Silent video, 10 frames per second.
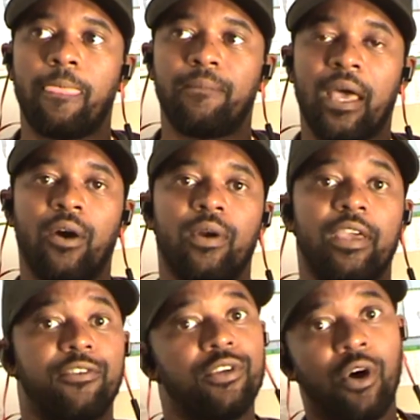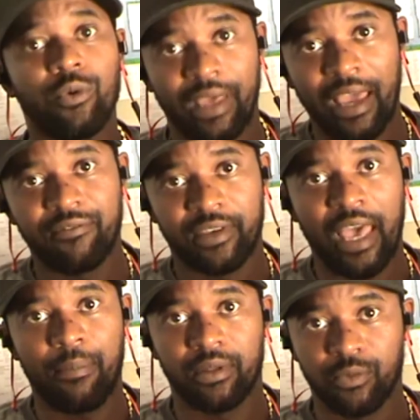Now, if you don't have the
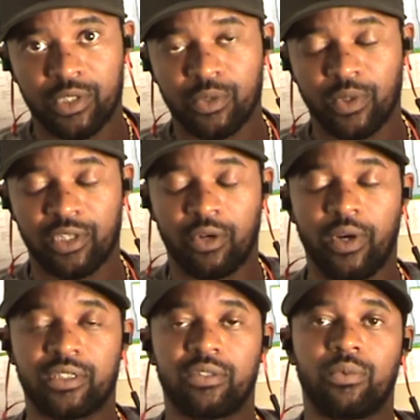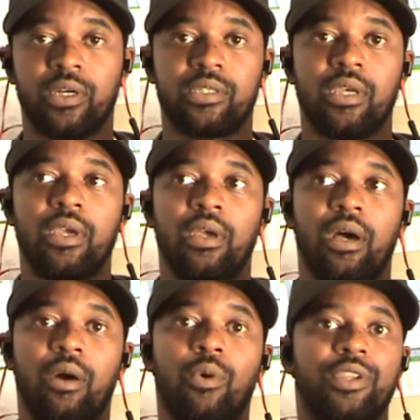capital, which is what your question was,
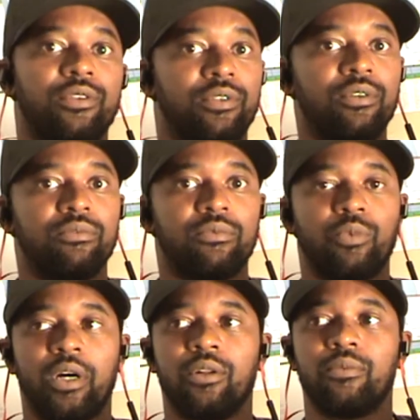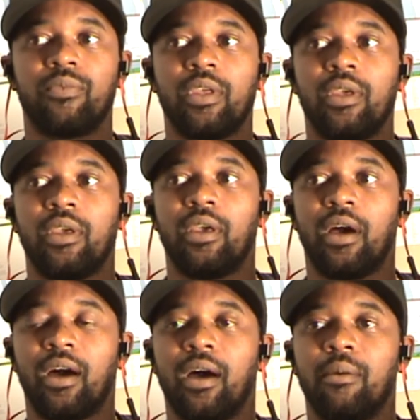what do? Well,
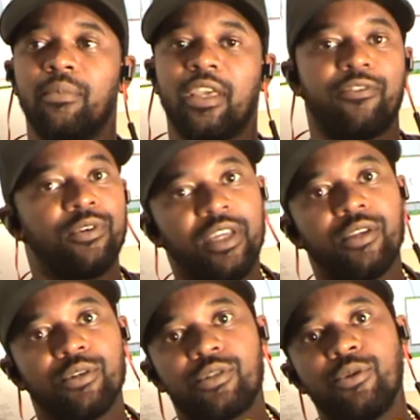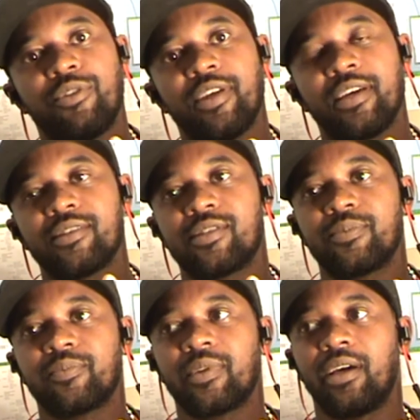if you need those two things
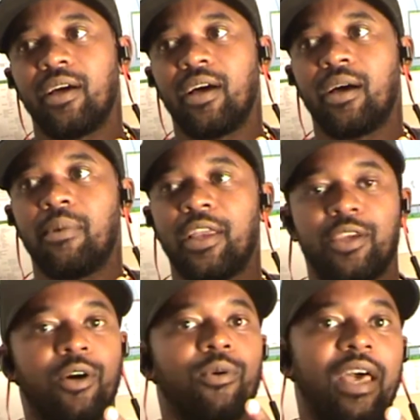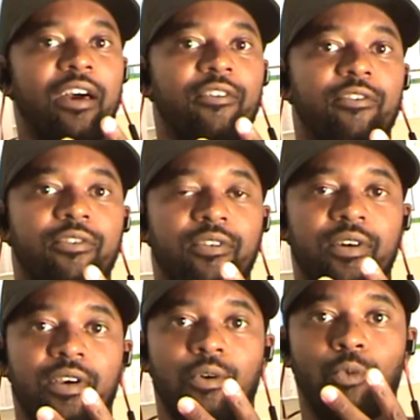and you don't have
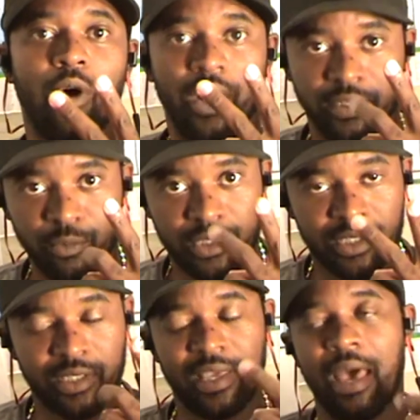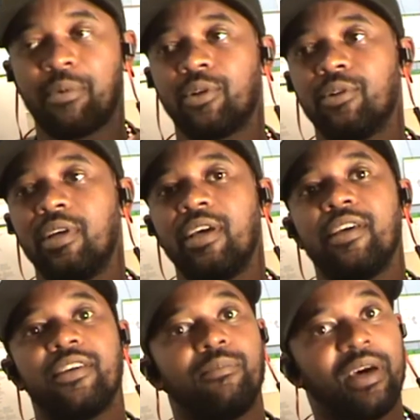one, which is the capital,
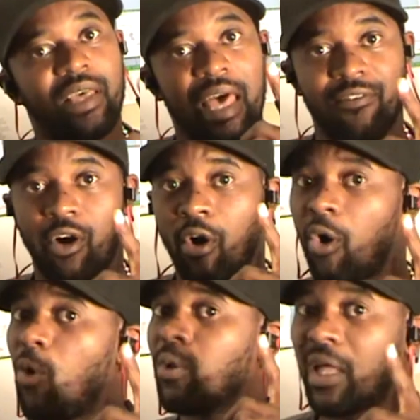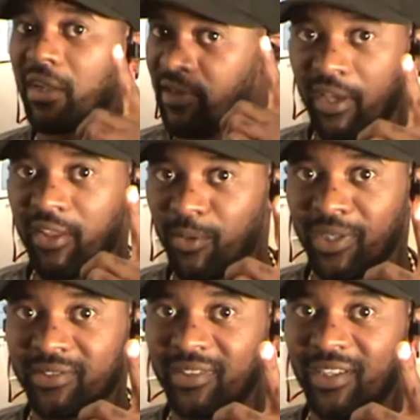you better have a whole lot of the other
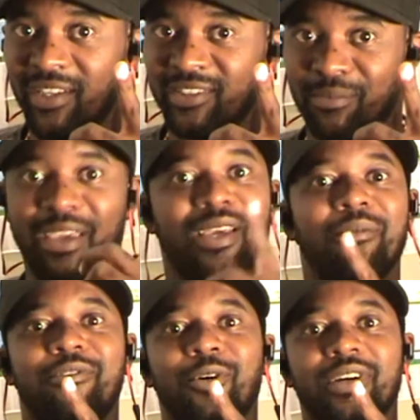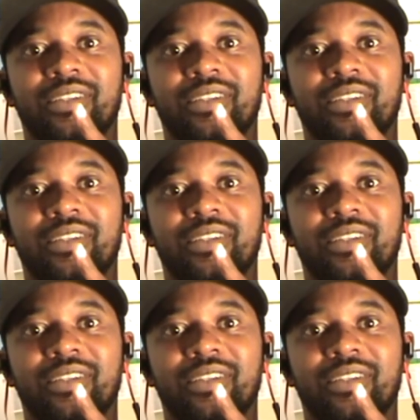one to make up for it.